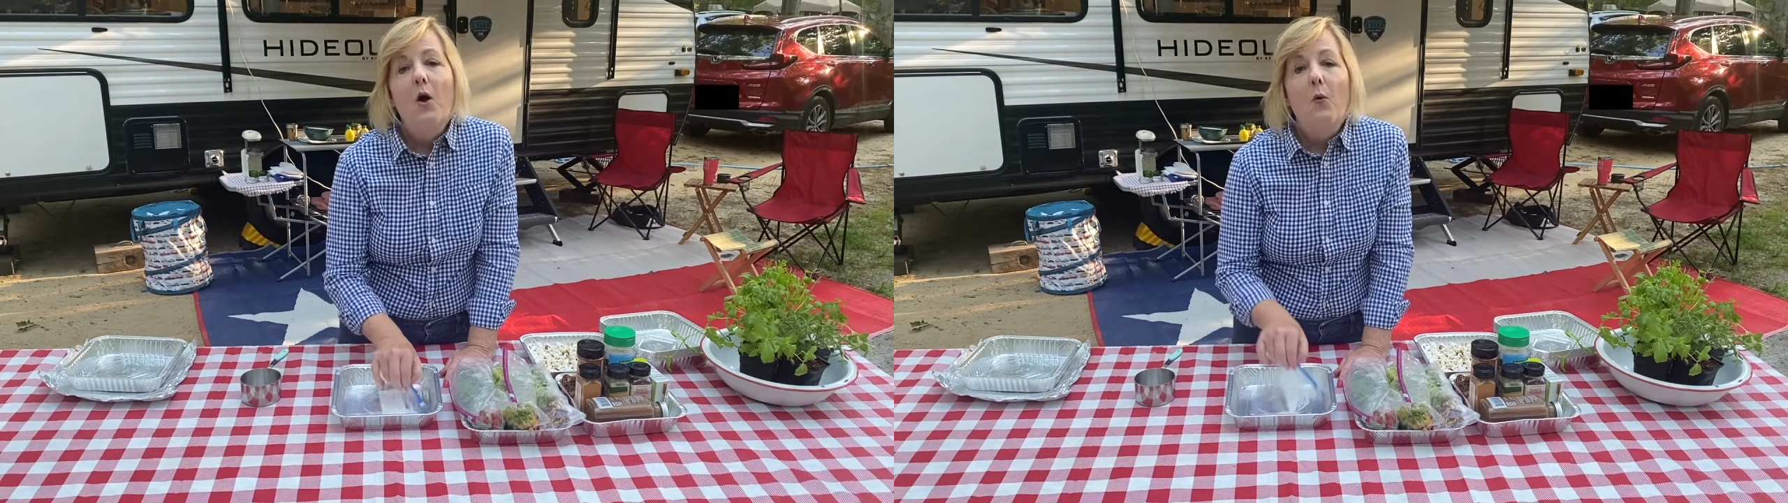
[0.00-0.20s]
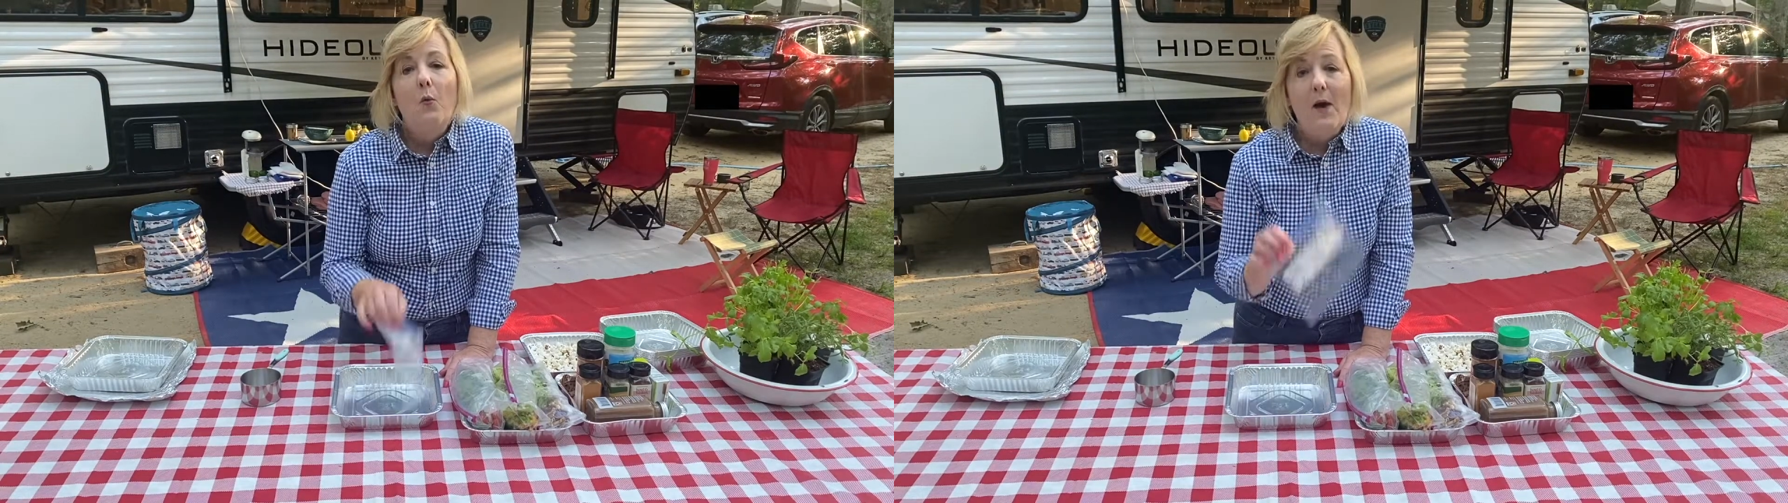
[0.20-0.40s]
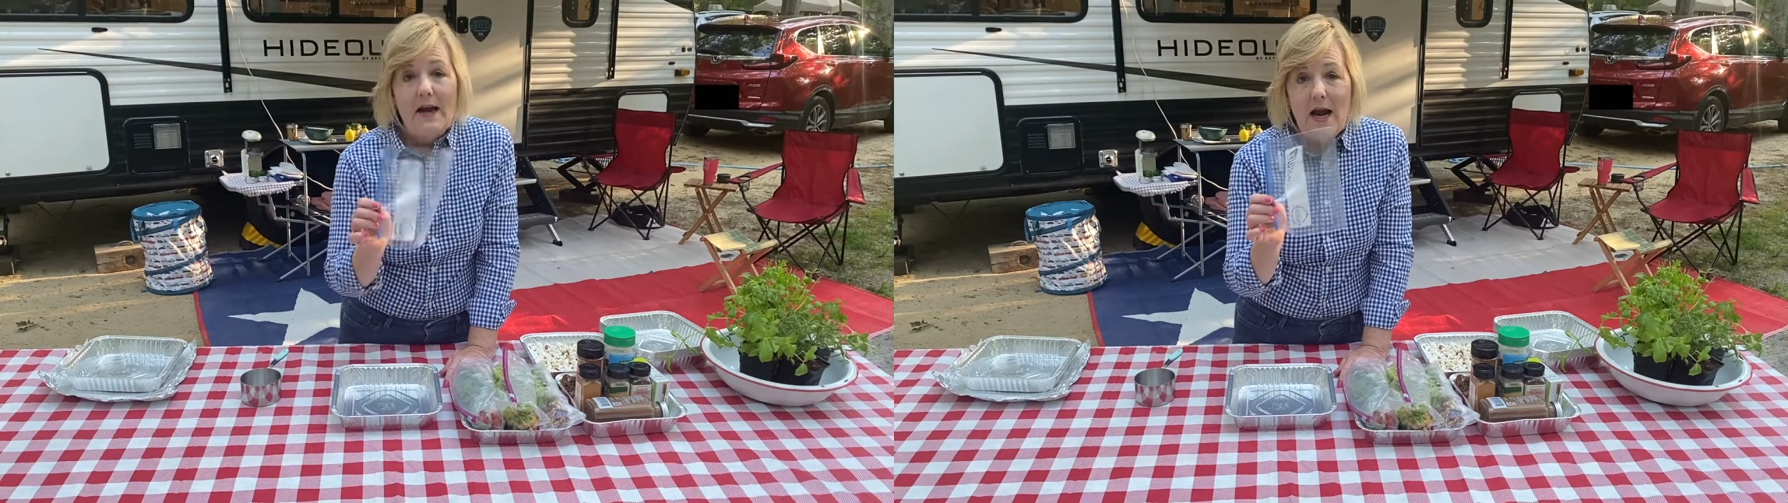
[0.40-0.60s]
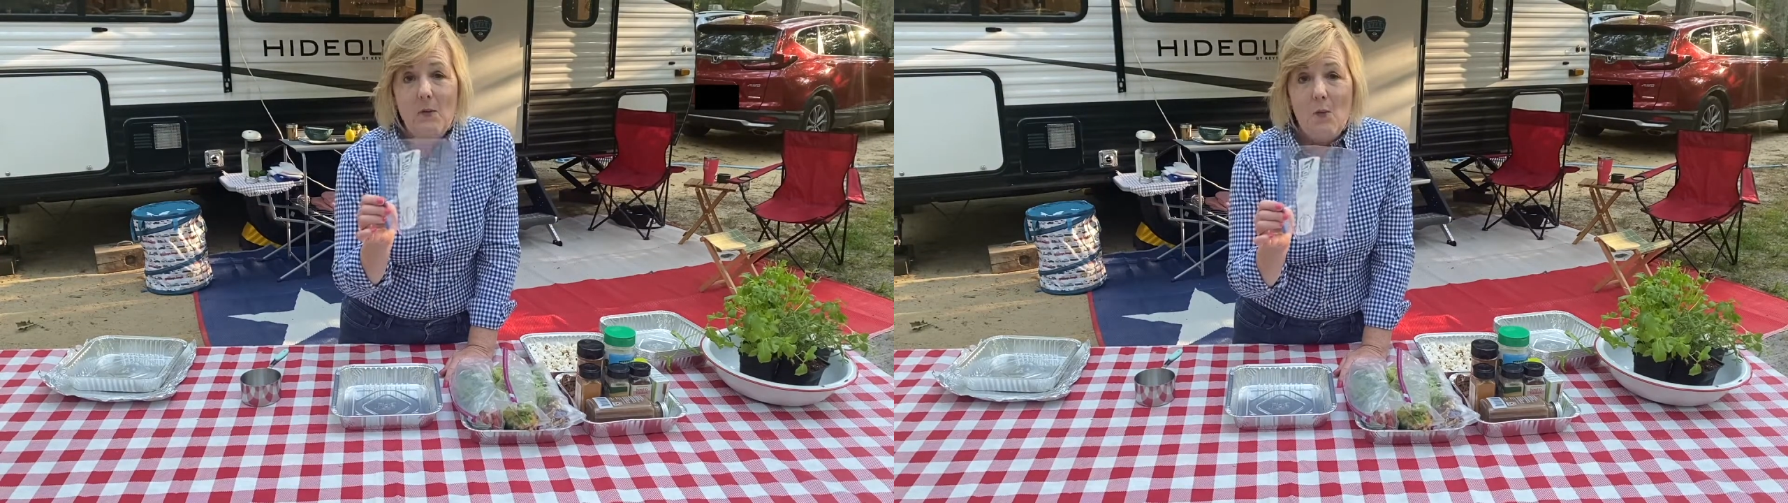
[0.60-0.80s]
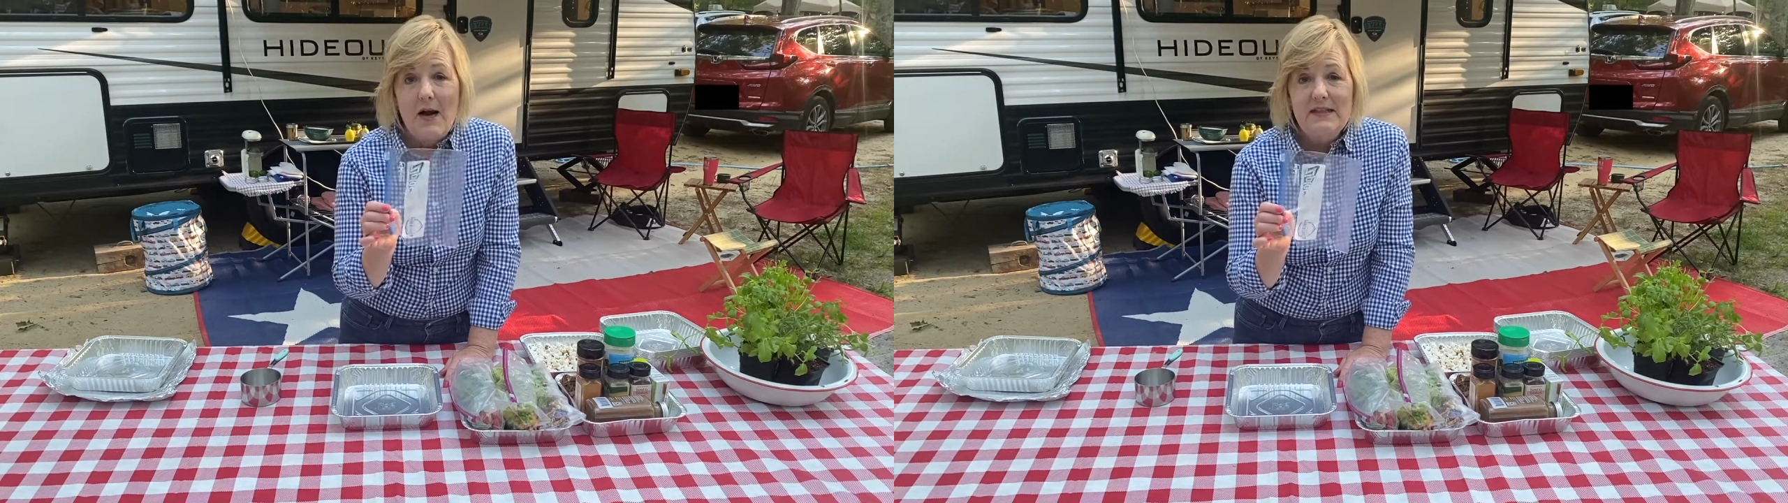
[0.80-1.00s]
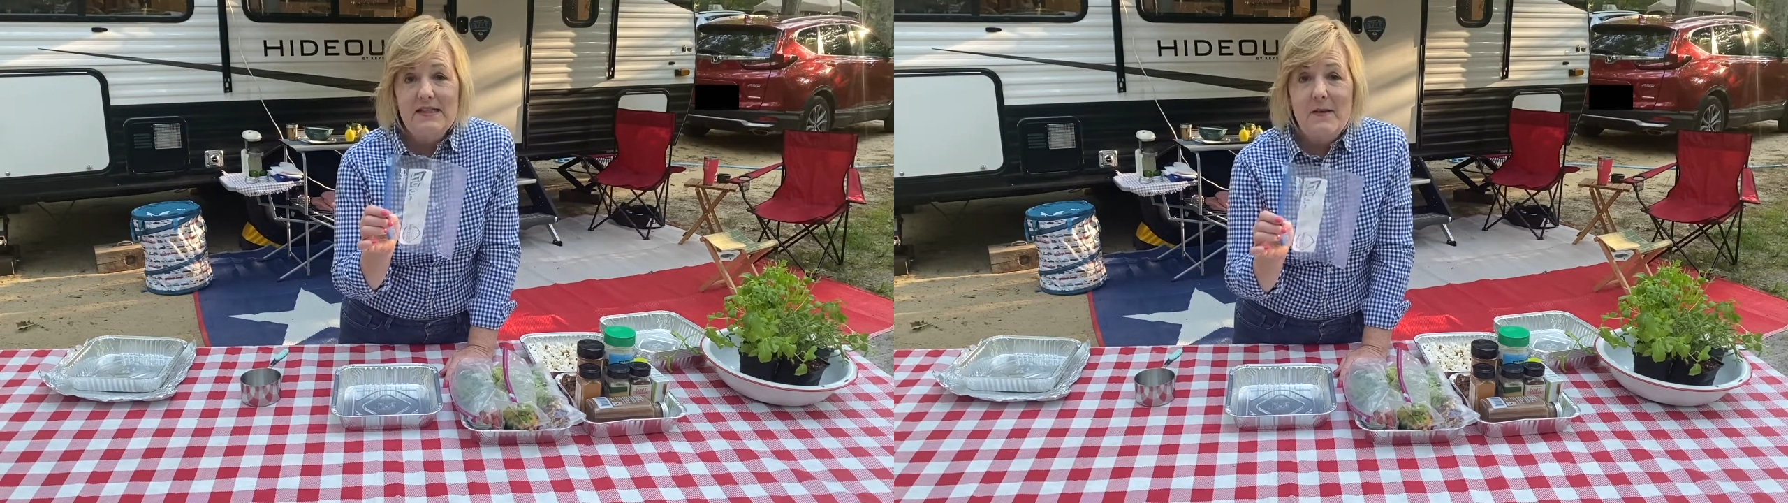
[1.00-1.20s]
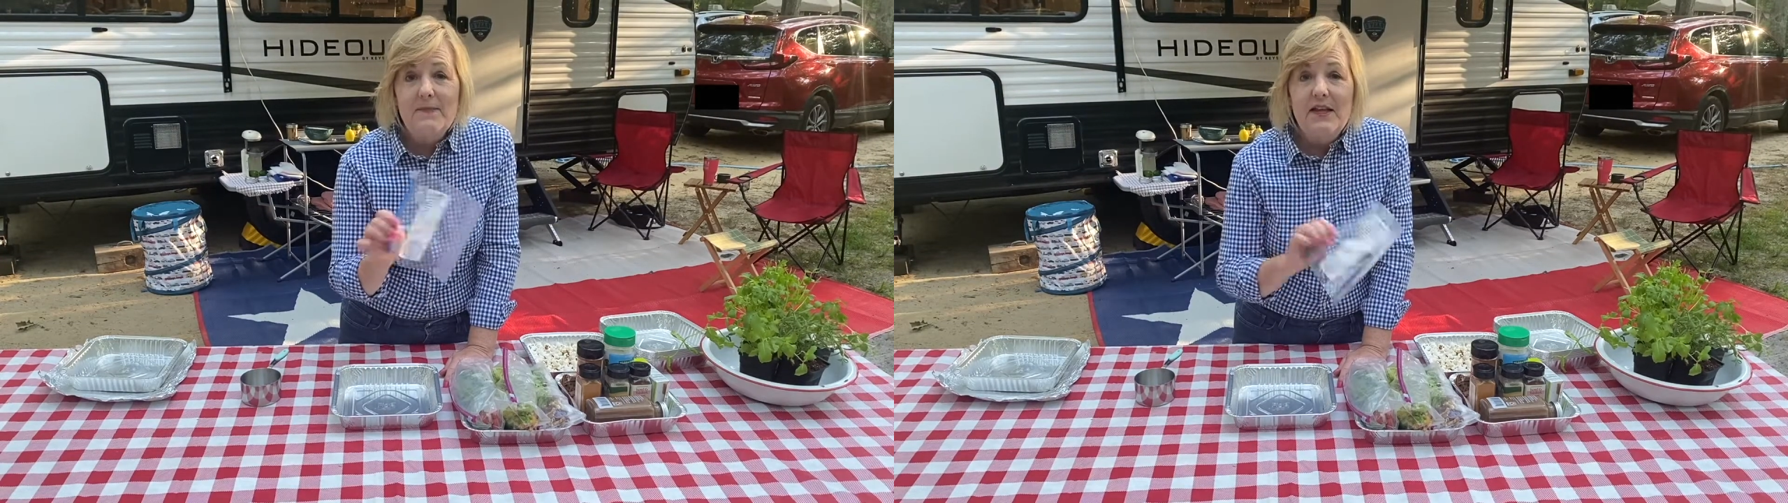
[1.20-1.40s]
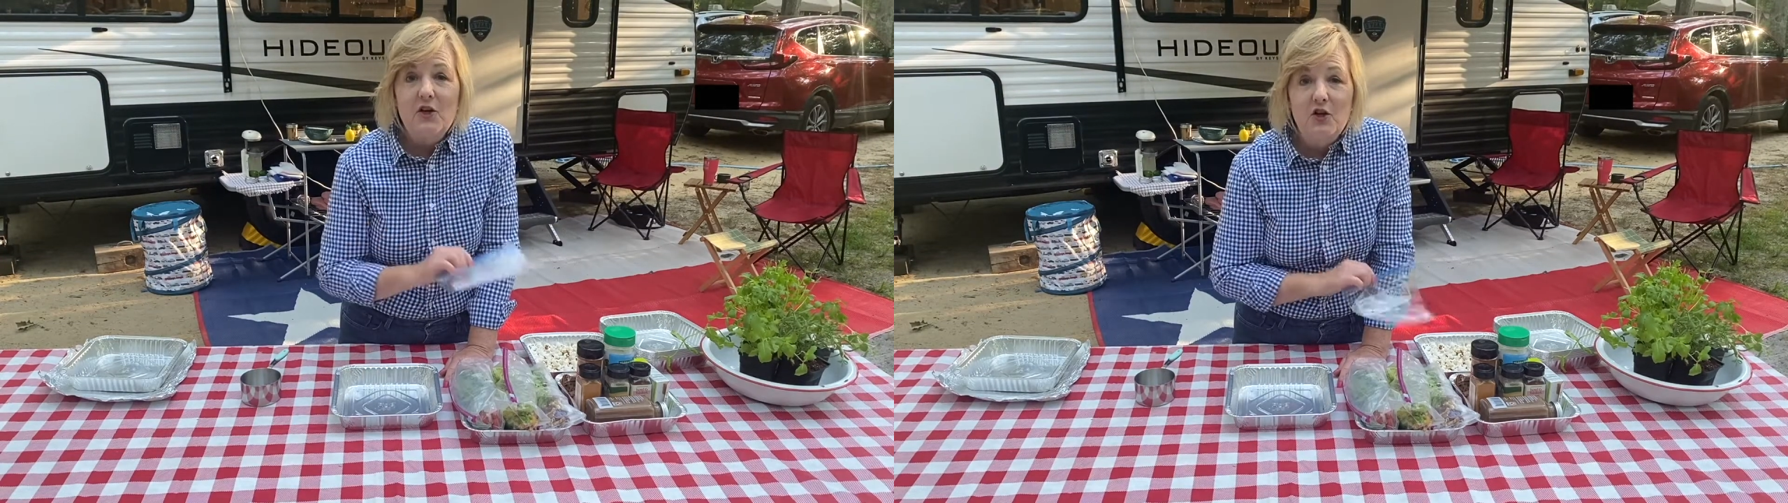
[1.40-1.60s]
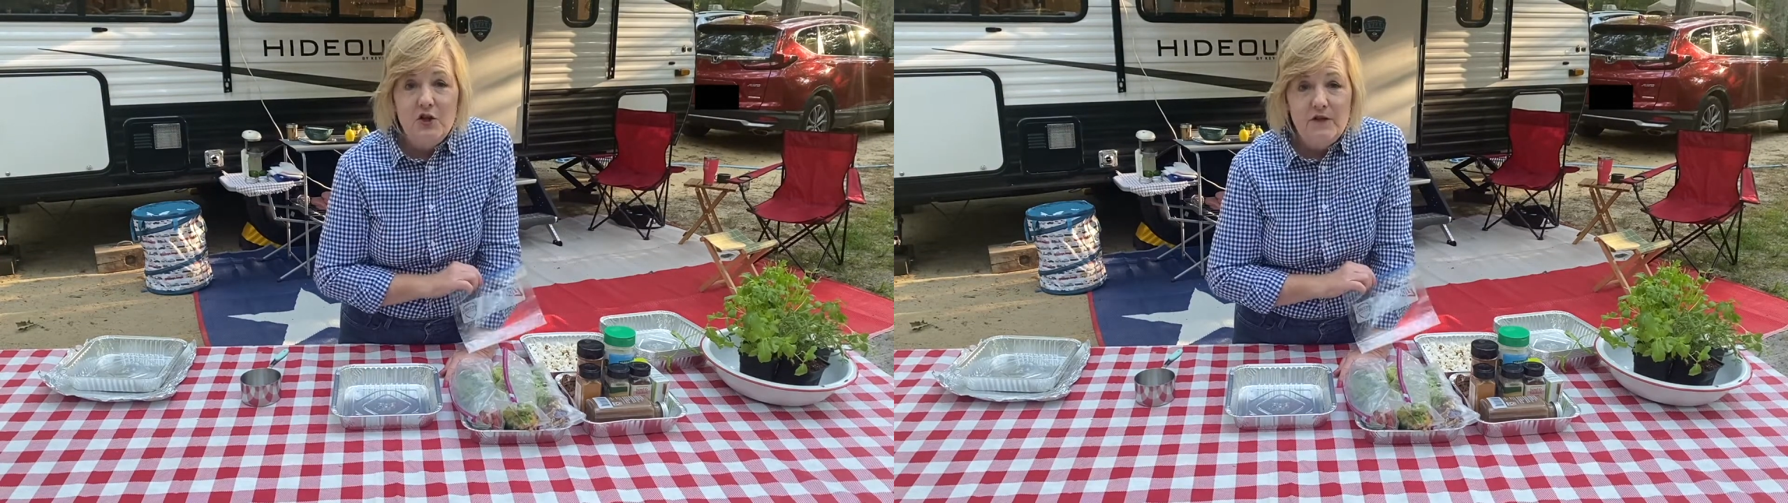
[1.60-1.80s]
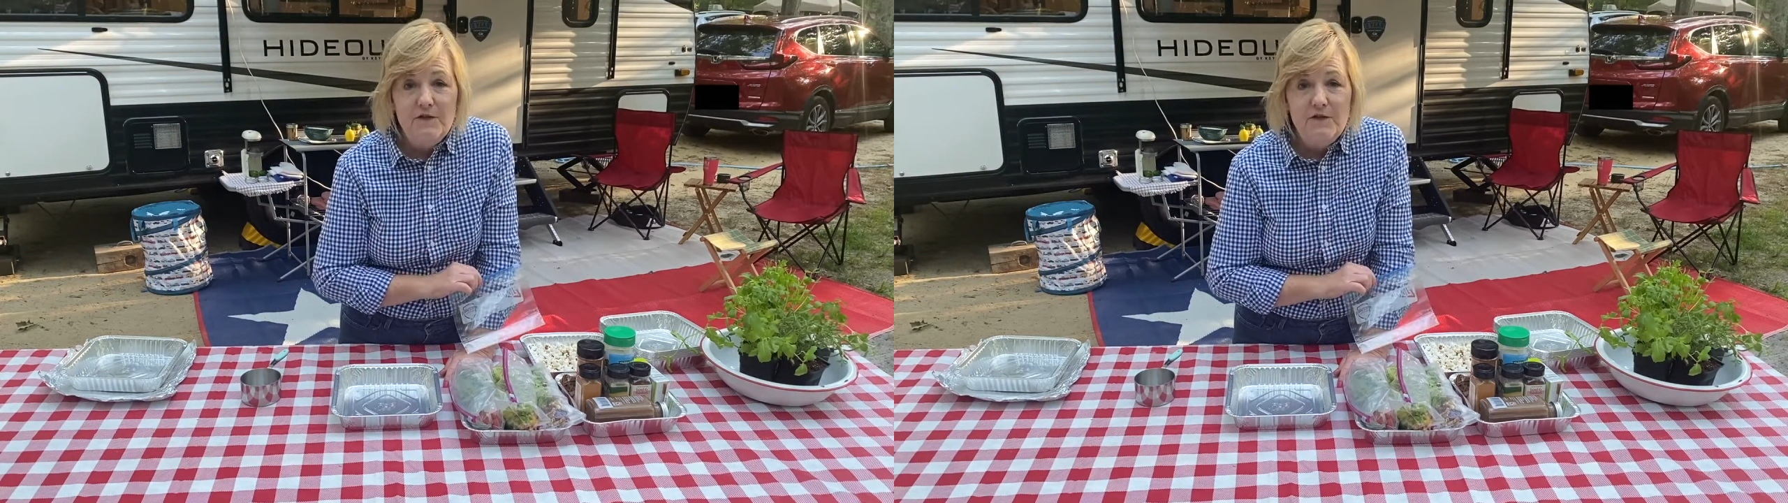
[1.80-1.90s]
When I want something good